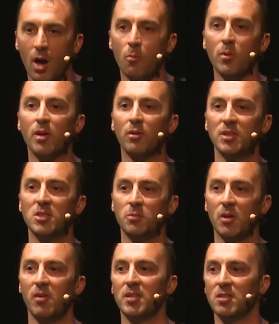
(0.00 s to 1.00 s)
And we all need
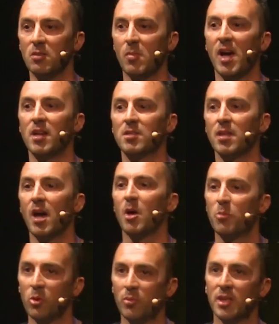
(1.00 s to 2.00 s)
to be ready to manage that
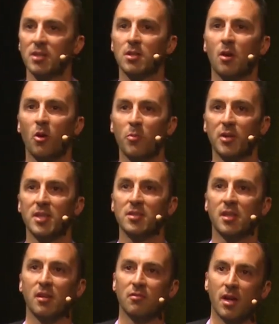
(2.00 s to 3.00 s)
appropriate to our
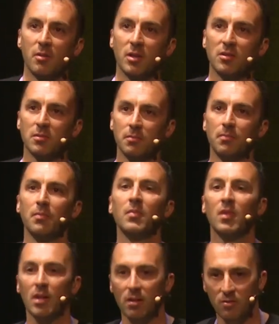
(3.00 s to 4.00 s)
operating environment.
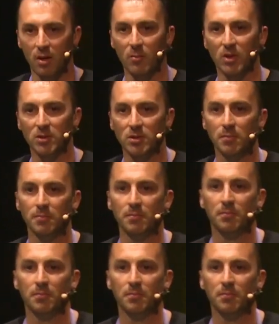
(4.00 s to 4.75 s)
Thank you very much.